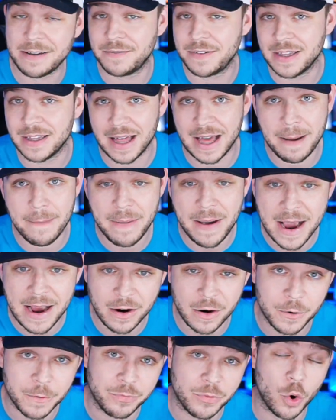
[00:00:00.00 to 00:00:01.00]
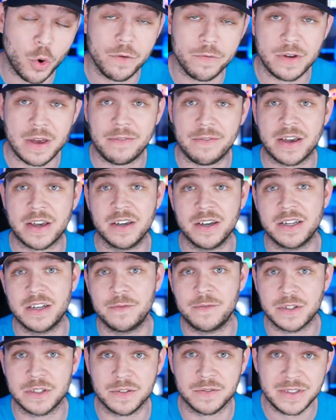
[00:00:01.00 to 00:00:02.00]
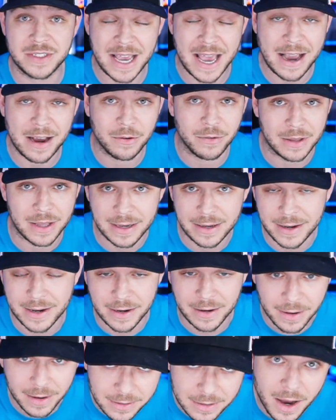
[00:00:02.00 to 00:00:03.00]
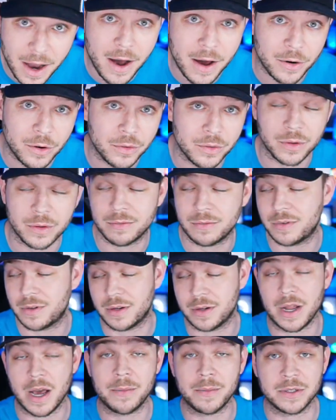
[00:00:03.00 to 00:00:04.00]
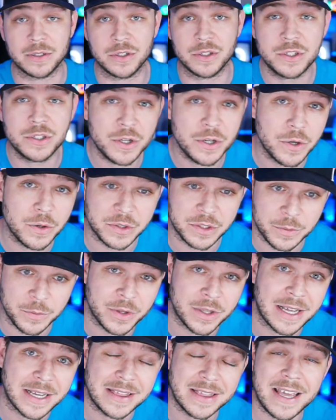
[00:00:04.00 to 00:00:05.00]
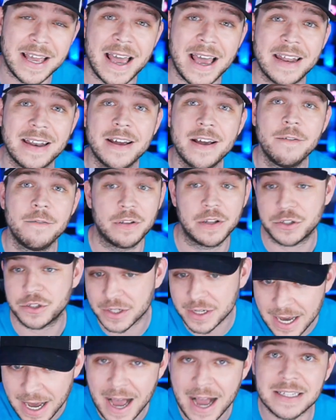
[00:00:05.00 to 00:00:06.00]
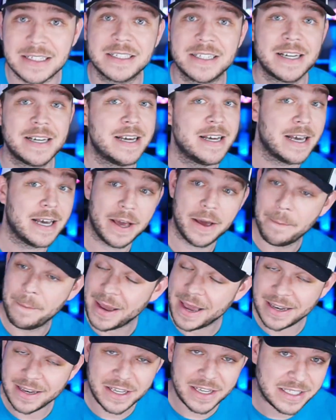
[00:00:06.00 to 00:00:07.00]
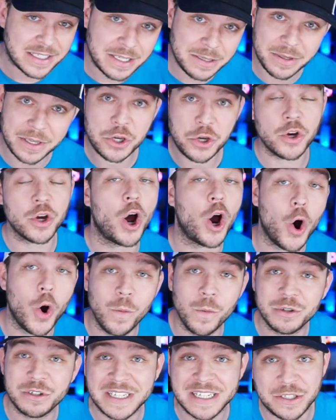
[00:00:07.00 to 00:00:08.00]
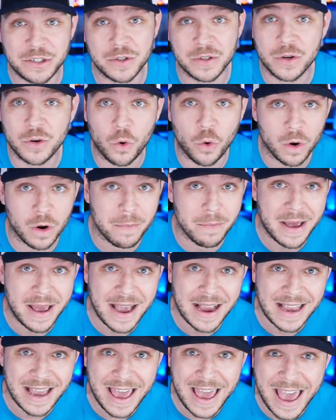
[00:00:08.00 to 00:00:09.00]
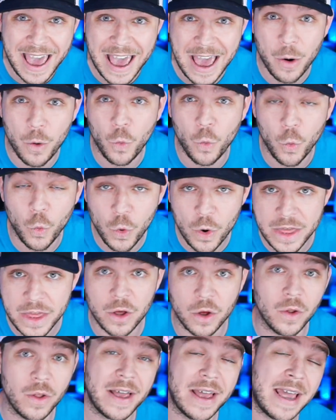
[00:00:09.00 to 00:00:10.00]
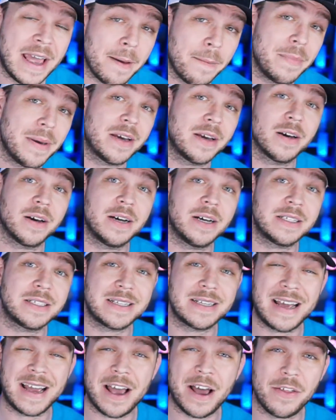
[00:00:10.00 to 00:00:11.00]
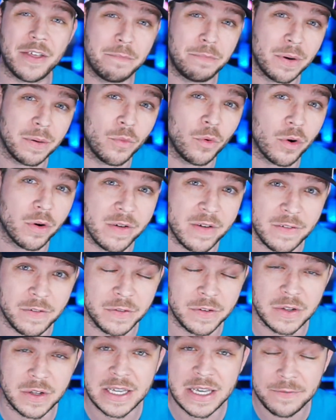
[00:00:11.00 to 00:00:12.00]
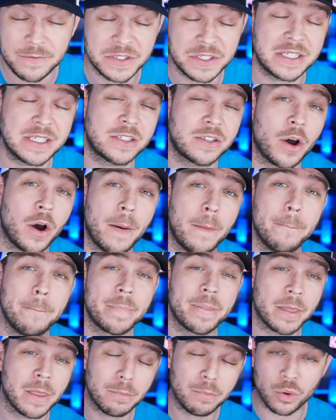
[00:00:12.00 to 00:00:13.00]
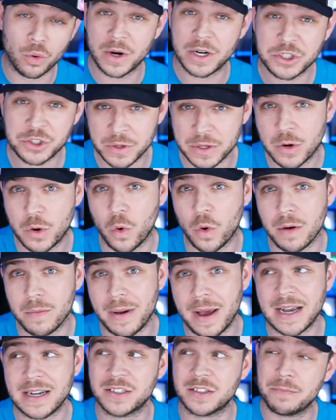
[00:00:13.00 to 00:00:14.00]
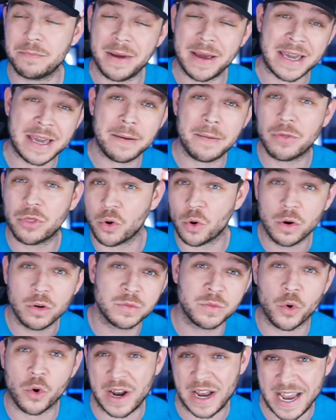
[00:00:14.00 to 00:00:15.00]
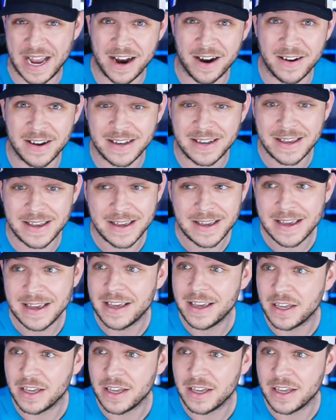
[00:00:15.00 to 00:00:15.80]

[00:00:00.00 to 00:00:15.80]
safety linebacker, or if you have a good defensive tackle like Aaron Donald or Dominican Sue or someone like that, Fletcher Cox, man, it seems like you can almost get to the quarterback at will. And because now they put more emphasis on pressuring quarterbacks, making throws more errant,